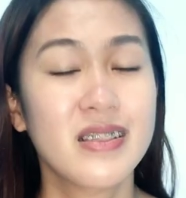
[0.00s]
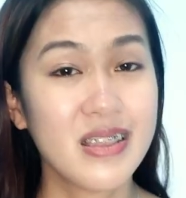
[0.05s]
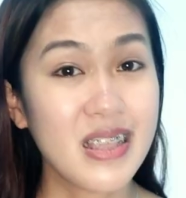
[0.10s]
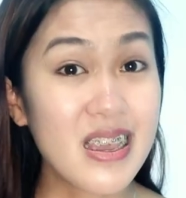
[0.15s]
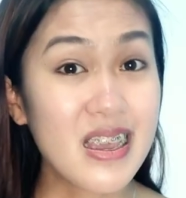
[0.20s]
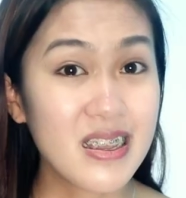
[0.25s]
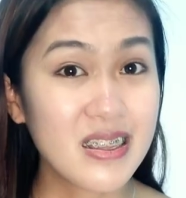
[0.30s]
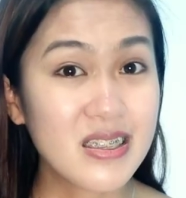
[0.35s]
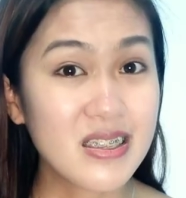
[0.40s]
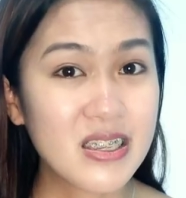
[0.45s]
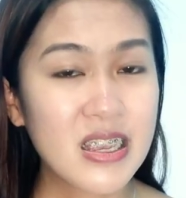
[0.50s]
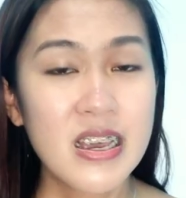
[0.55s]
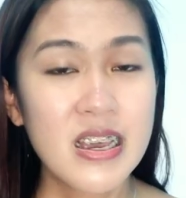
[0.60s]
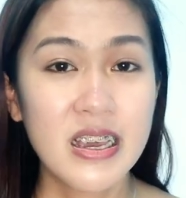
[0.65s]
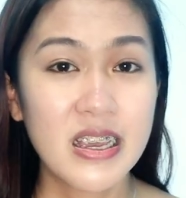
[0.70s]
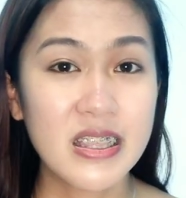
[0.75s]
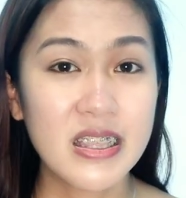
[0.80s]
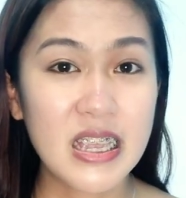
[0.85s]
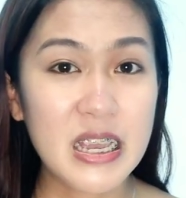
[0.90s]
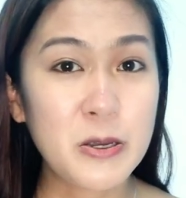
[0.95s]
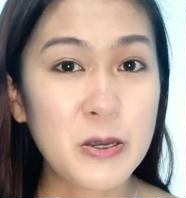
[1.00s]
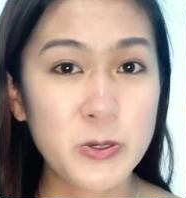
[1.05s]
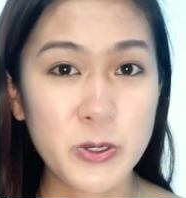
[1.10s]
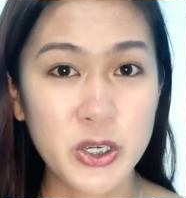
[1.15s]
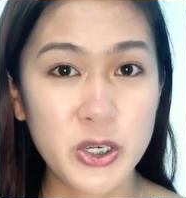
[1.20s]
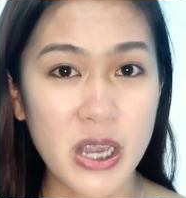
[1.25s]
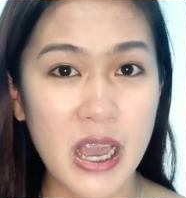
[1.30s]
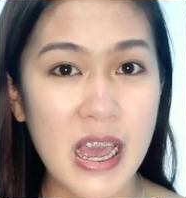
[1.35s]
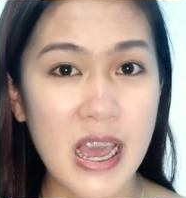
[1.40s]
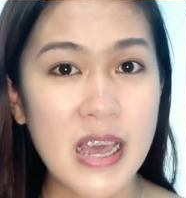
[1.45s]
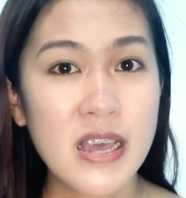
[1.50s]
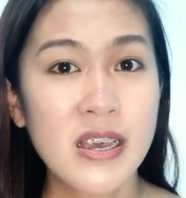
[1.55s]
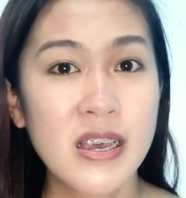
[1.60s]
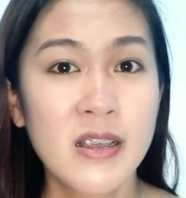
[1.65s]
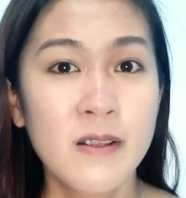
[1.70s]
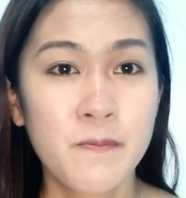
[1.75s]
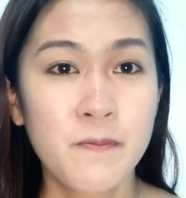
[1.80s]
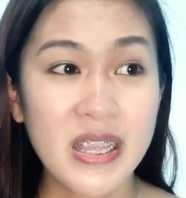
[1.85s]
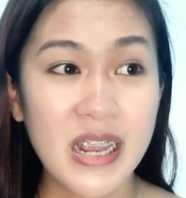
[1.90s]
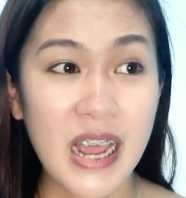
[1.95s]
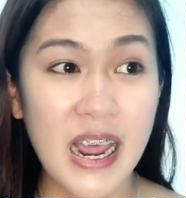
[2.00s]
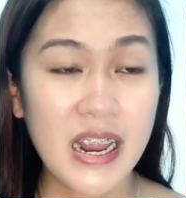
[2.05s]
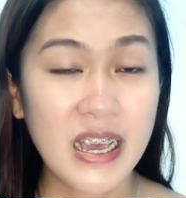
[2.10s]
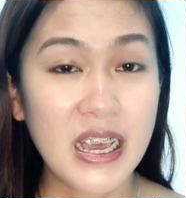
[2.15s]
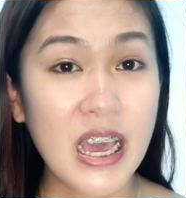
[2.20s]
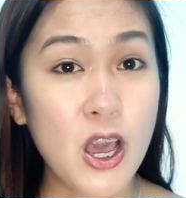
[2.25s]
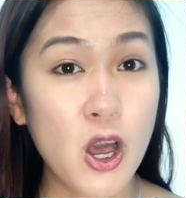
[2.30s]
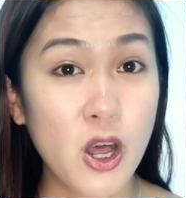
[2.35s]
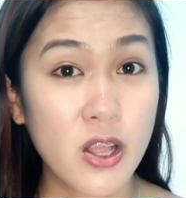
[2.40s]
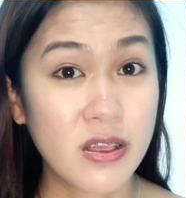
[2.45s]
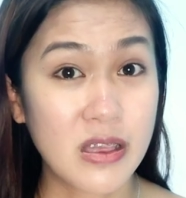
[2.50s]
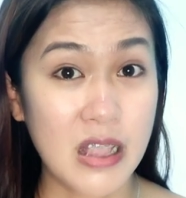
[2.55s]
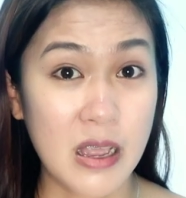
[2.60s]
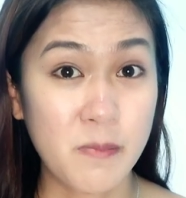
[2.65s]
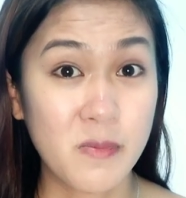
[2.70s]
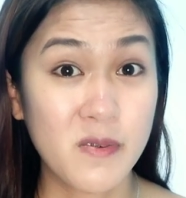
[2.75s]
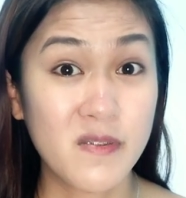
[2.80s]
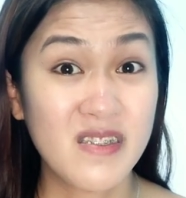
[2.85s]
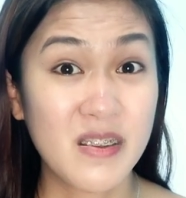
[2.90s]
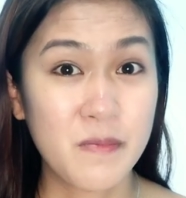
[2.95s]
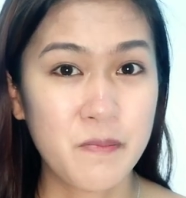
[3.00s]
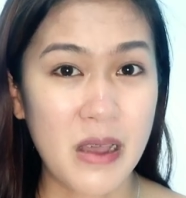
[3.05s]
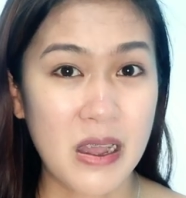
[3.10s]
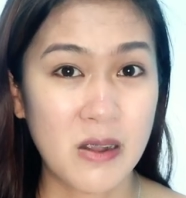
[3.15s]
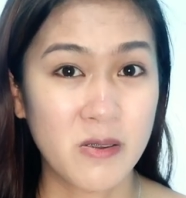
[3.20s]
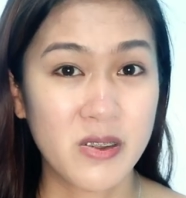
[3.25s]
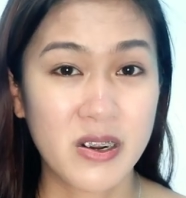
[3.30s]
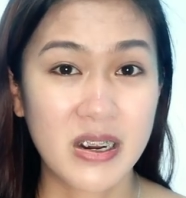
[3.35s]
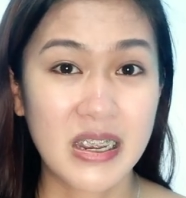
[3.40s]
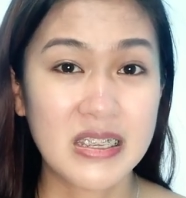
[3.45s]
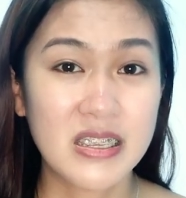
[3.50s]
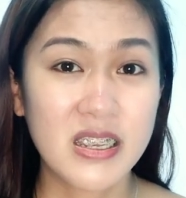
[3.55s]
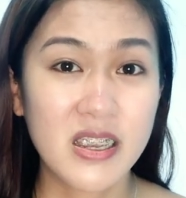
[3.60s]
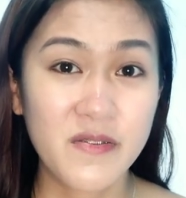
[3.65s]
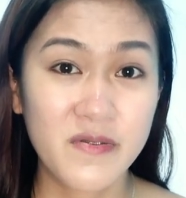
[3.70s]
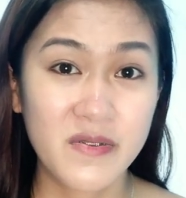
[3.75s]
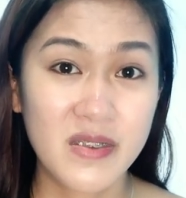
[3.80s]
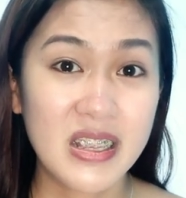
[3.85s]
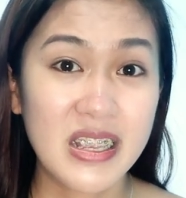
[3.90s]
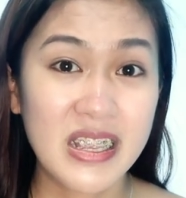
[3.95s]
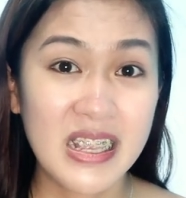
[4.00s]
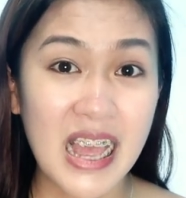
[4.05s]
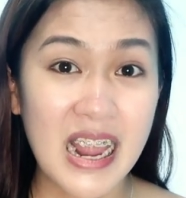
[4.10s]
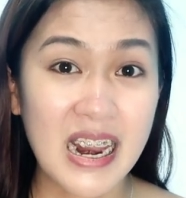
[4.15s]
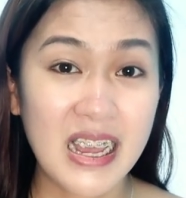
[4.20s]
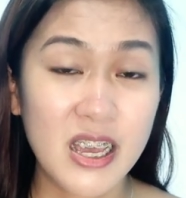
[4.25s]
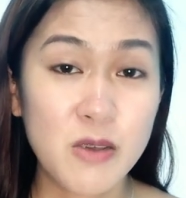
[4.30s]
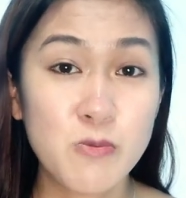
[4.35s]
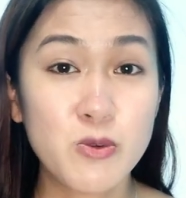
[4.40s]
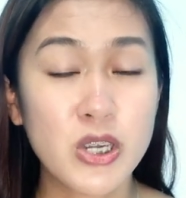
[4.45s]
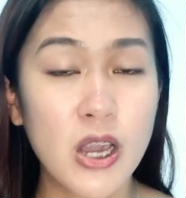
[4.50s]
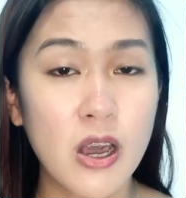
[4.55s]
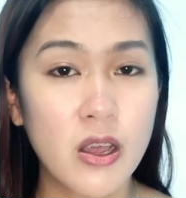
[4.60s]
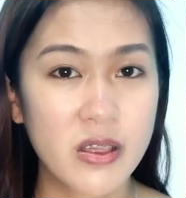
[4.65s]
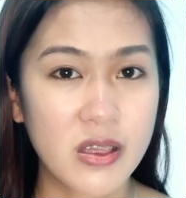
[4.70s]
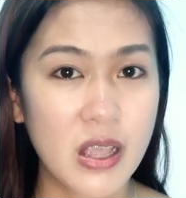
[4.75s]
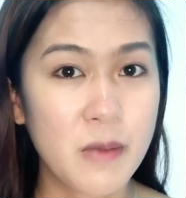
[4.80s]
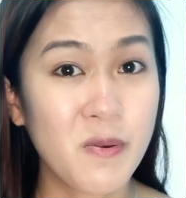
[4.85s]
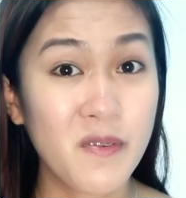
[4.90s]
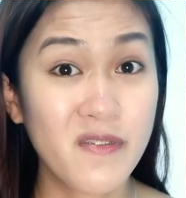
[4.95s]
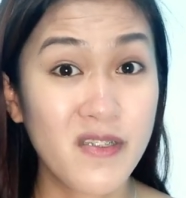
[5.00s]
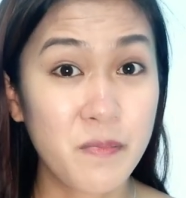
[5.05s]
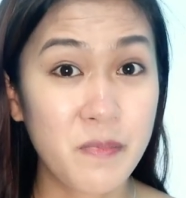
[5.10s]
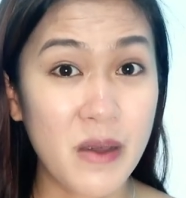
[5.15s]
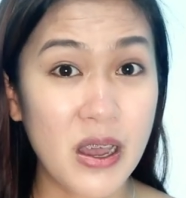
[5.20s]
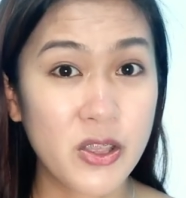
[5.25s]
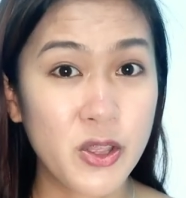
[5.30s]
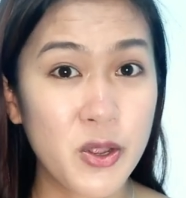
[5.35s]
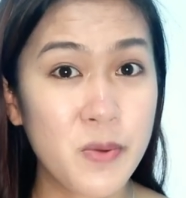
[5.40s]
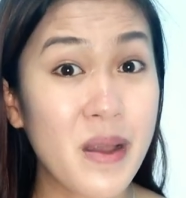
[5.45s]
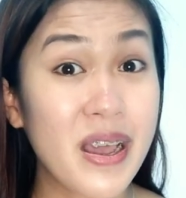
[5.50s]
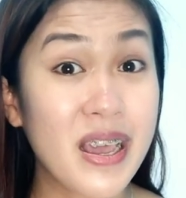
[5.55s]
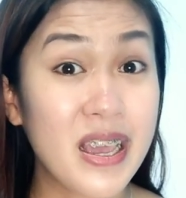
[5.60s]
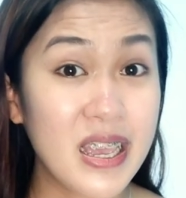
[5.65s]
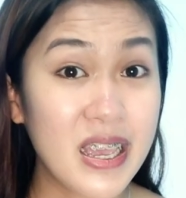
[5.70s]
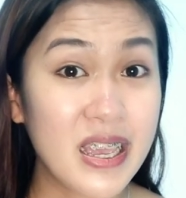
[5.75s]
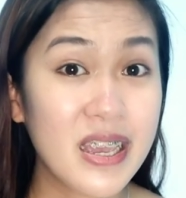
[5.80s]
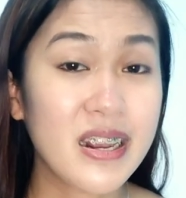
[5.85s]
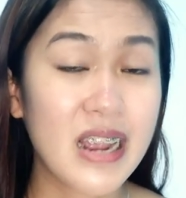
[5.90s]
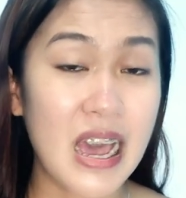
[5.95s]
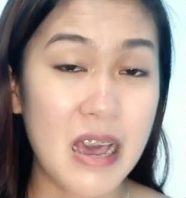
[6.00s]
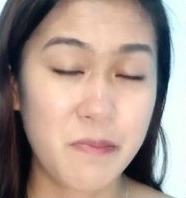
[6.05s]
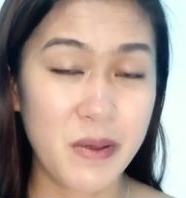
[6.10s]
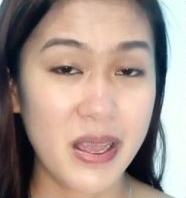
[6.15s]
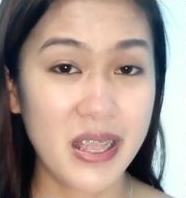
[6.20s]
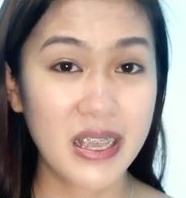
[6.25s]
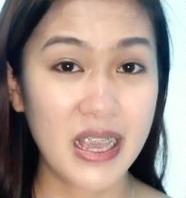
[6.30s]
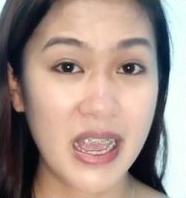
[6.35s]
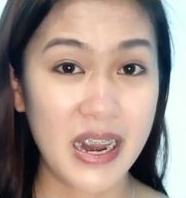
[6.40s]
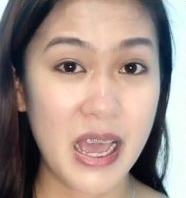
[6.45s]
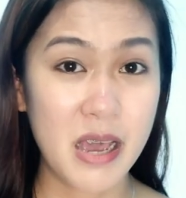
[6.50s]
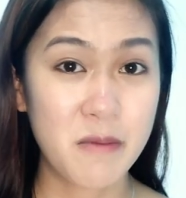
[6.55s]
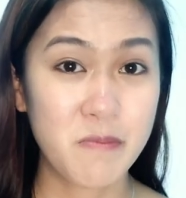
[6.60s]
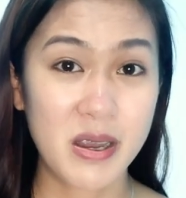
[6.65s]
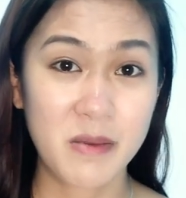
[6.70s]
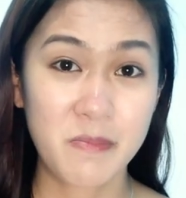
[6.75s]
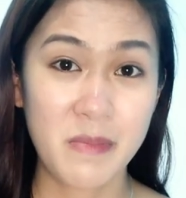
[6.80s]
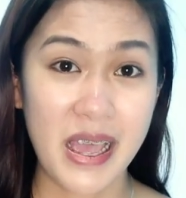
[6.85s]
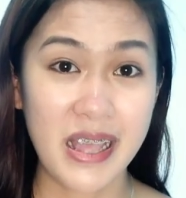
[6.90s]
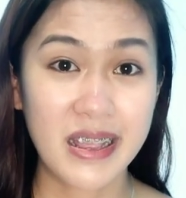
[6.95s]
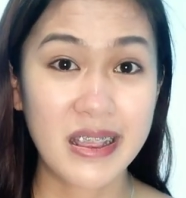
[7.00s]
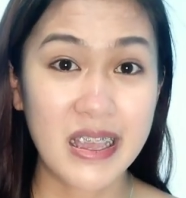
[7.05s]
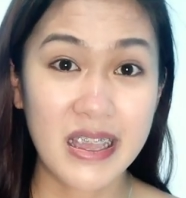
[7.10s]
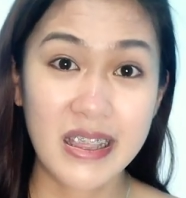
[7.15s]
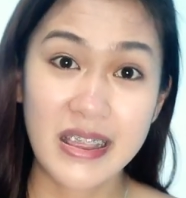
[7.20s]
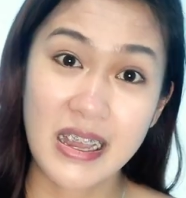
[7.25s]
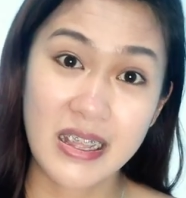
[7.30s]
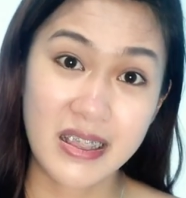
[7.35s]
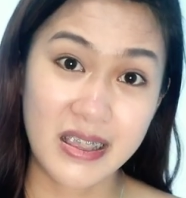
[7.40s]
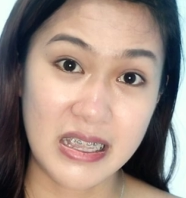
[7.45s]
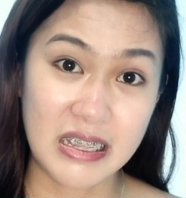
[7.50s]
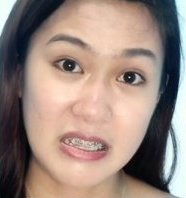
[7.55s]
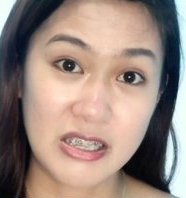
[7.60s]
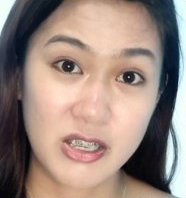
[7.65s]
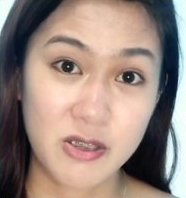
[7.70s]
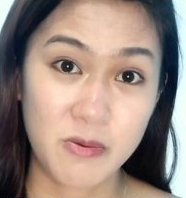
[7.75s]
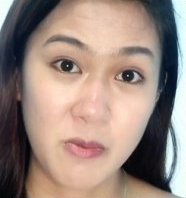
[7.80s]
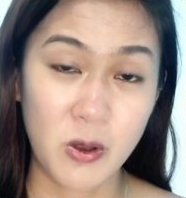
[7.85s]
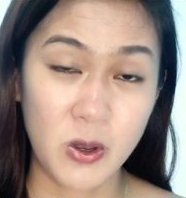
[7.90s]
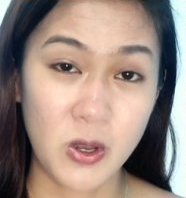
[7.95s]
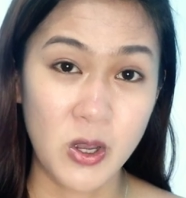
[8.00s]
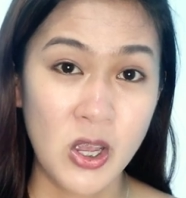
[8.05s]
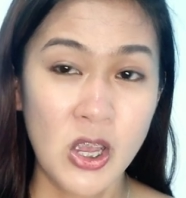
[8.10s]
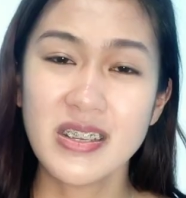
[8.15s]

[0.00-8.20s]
tints, hindi ko siya nilalagay on top of the powder. Kasi if ilalagay mo siya on top of the powder, mahihirapan ka nang mag-blend in ng tints mo.